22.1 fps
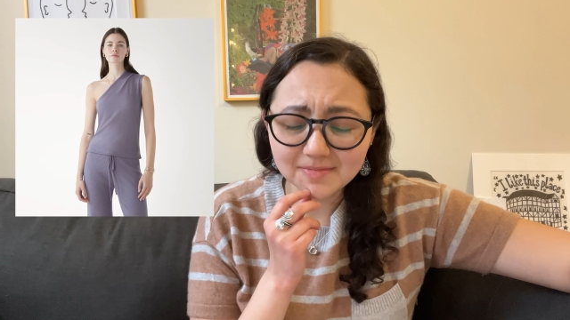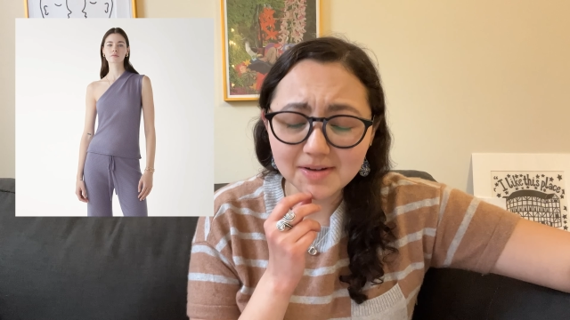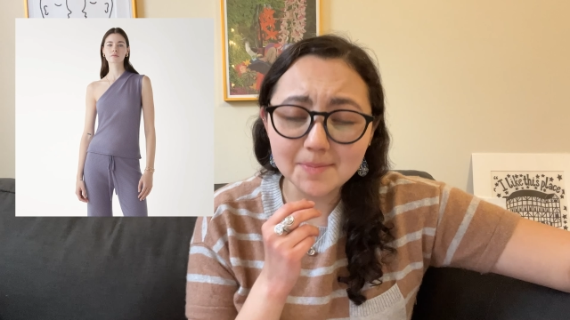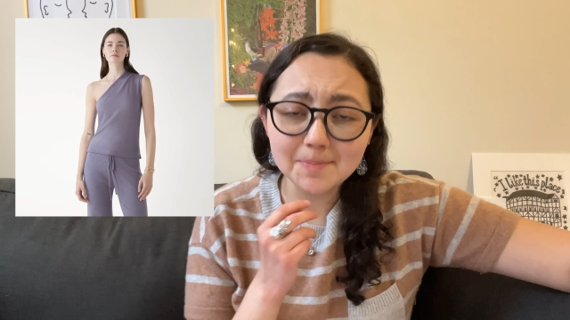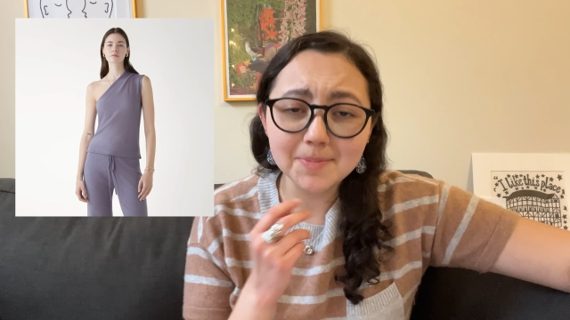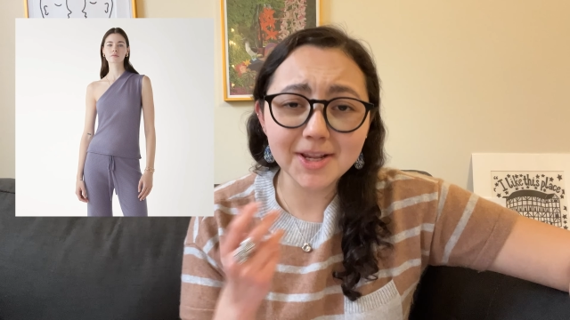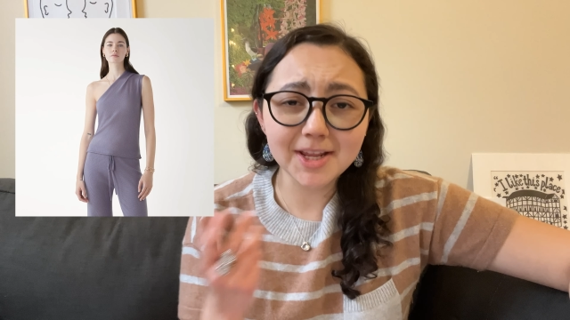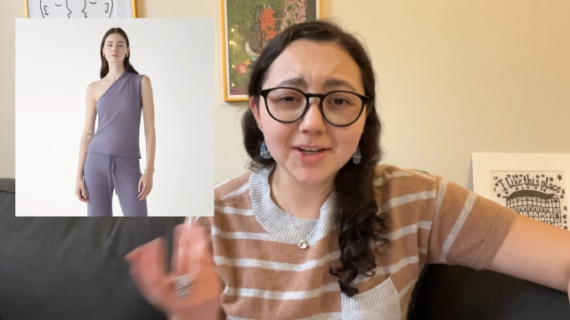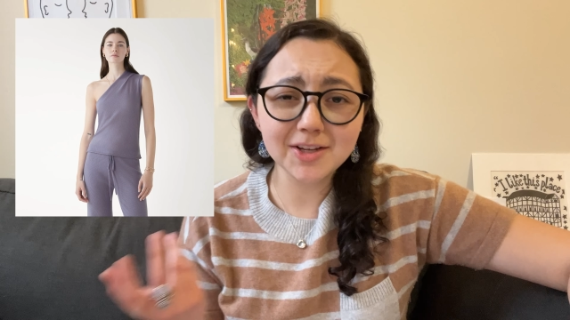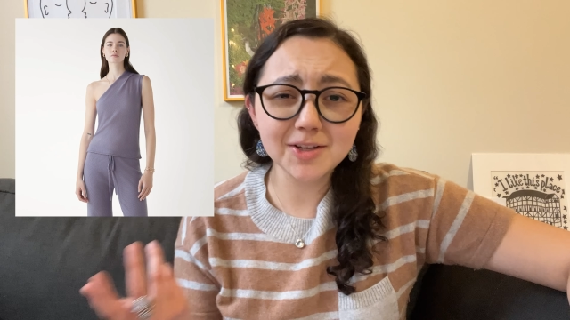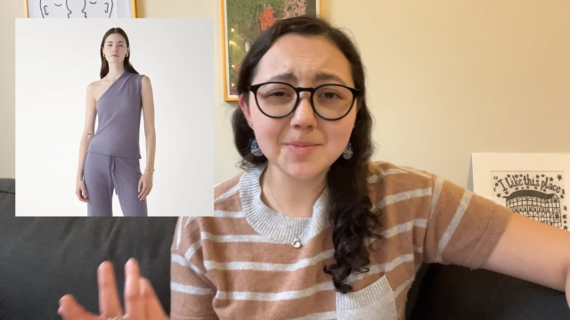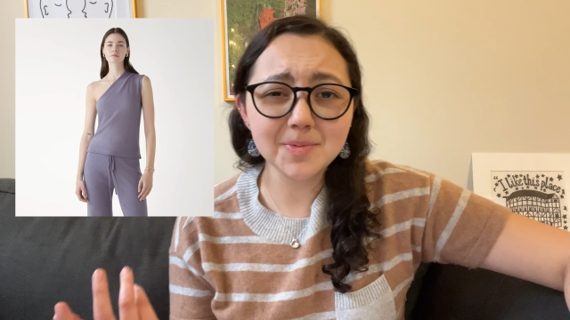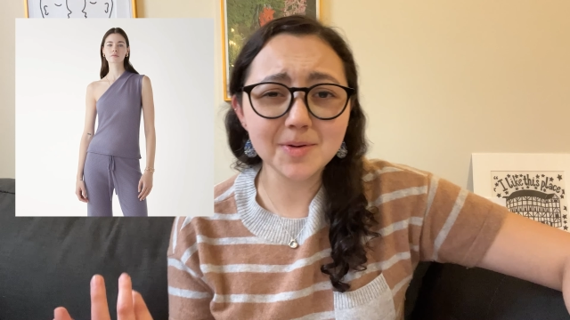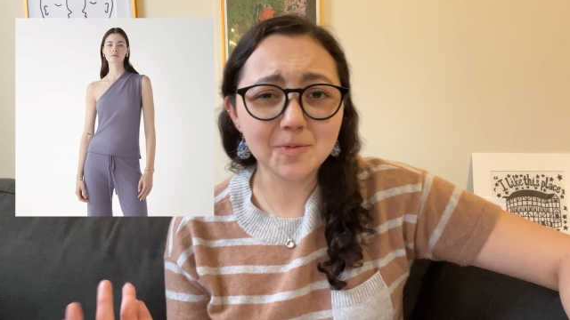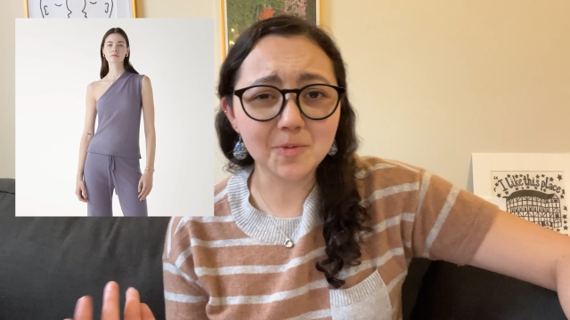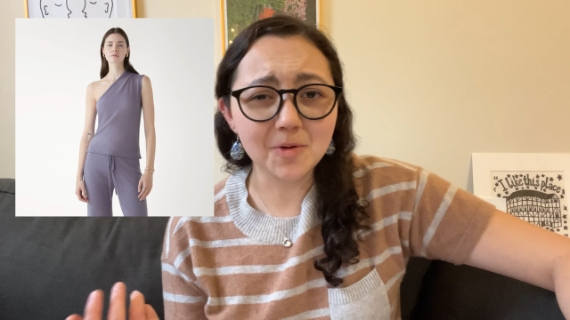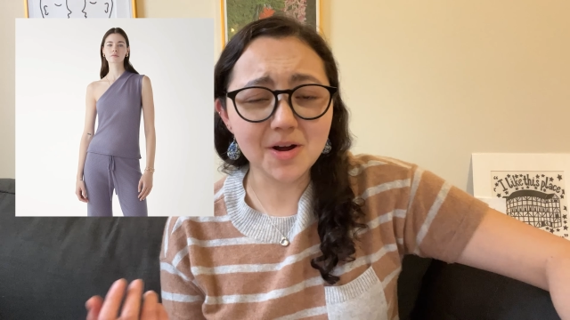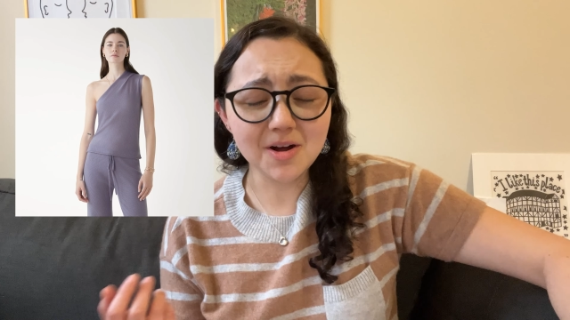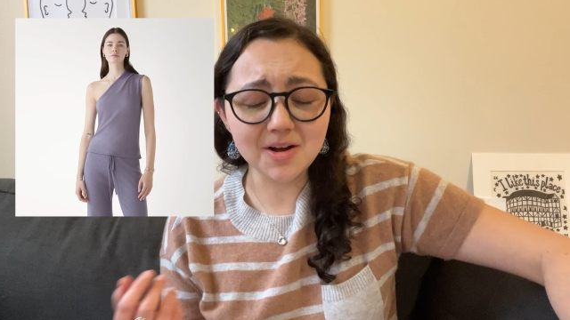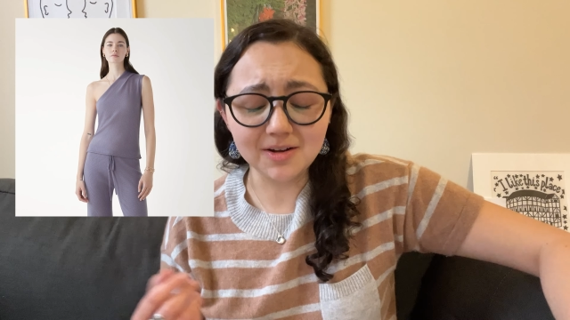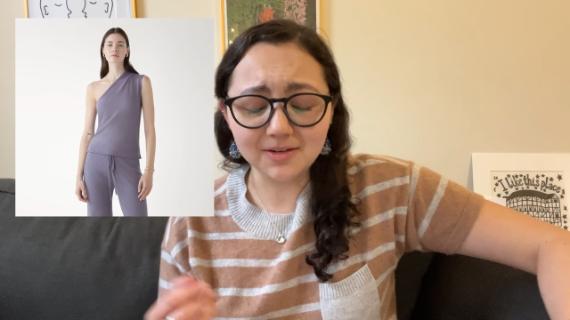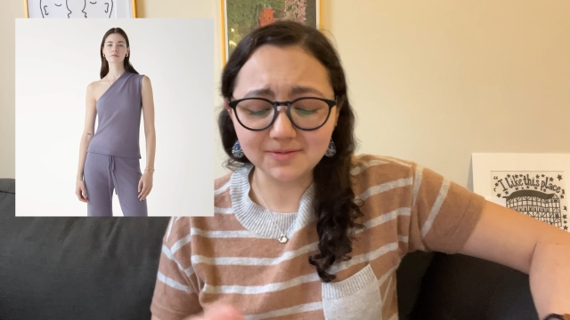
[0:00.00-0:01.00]
but I could be
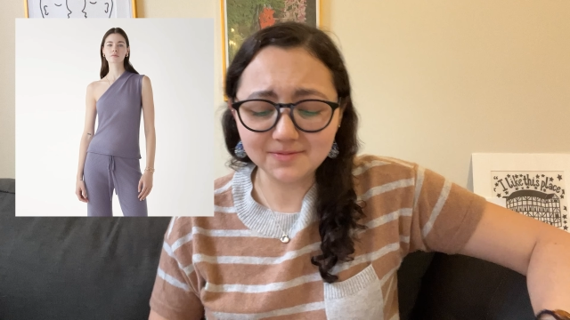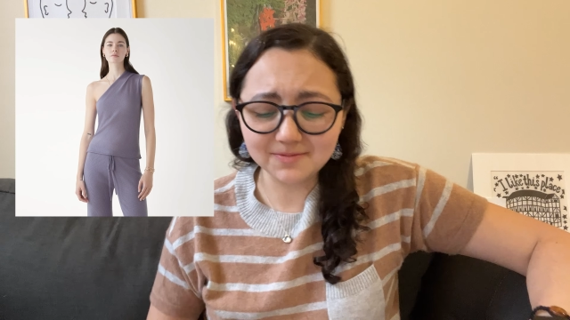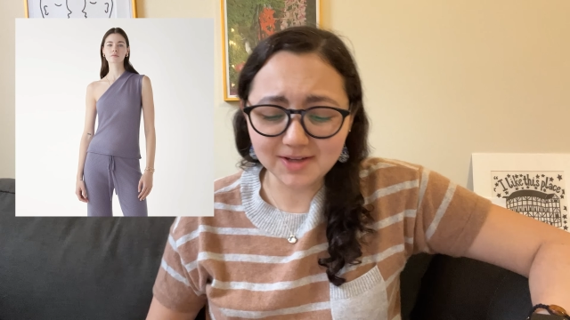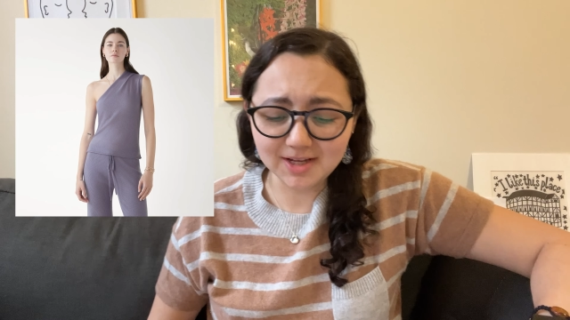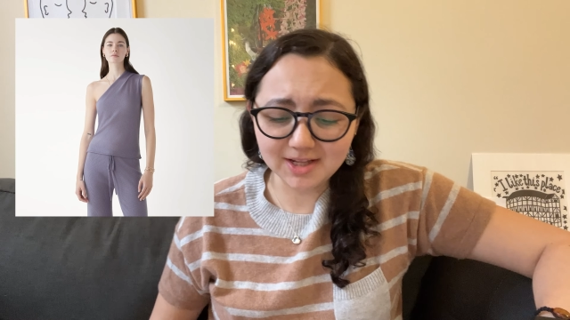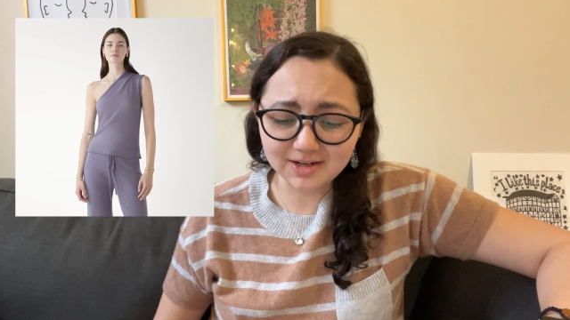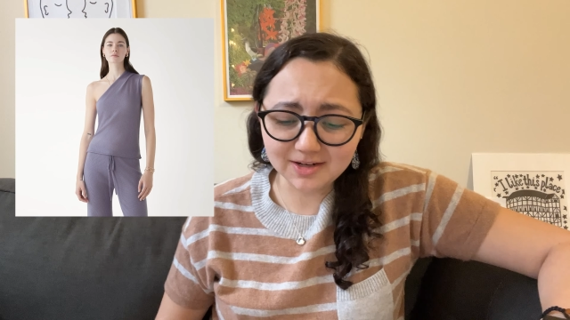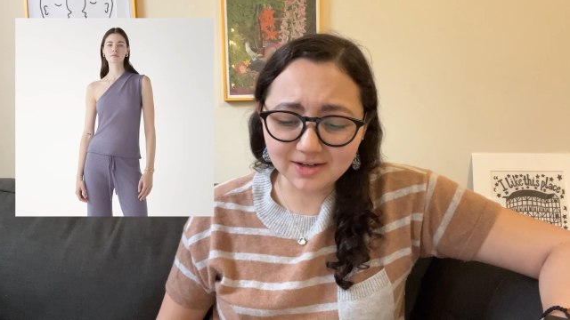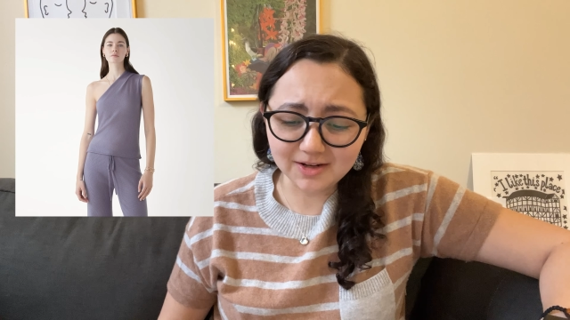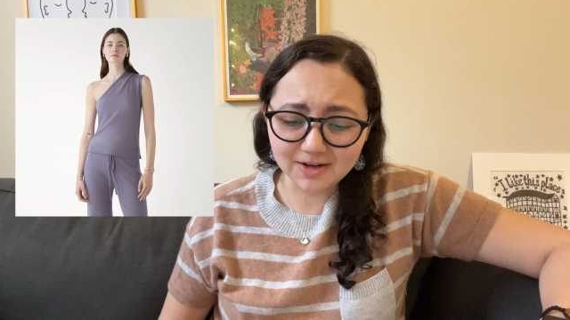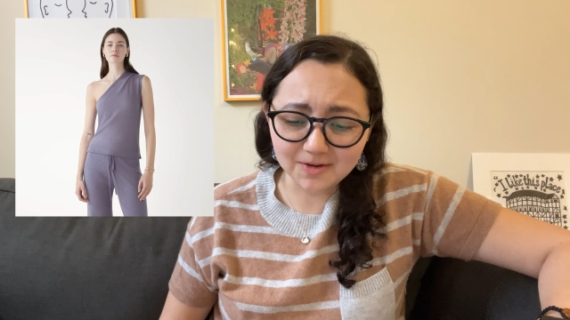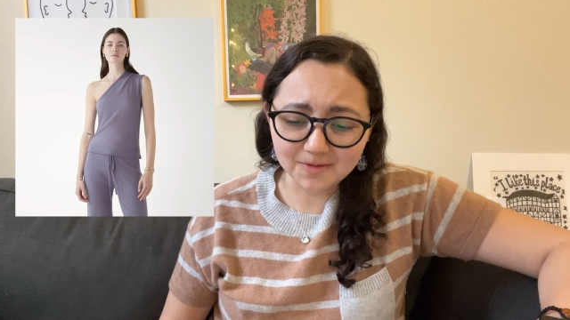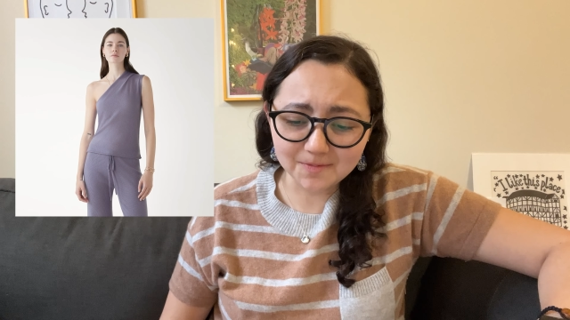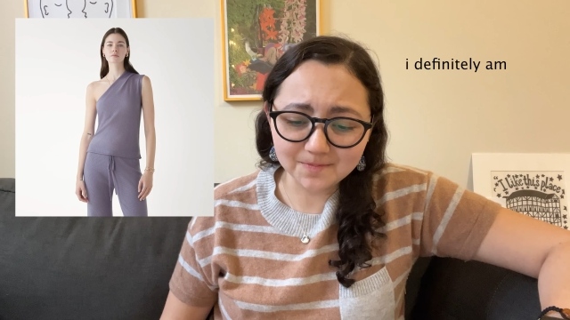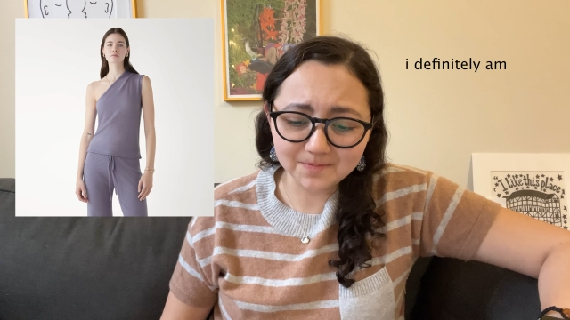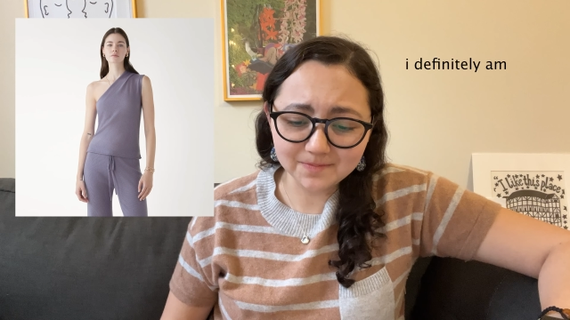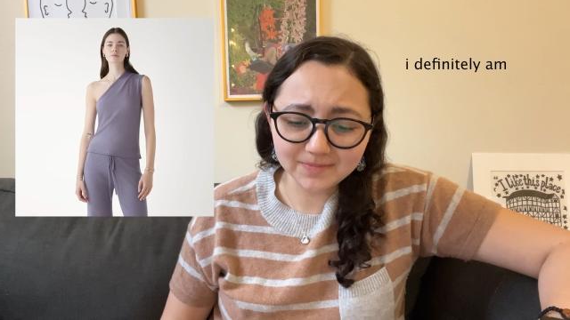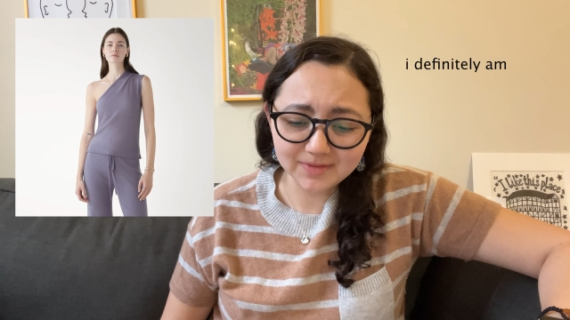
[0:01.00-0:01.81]
wrong. I don't know.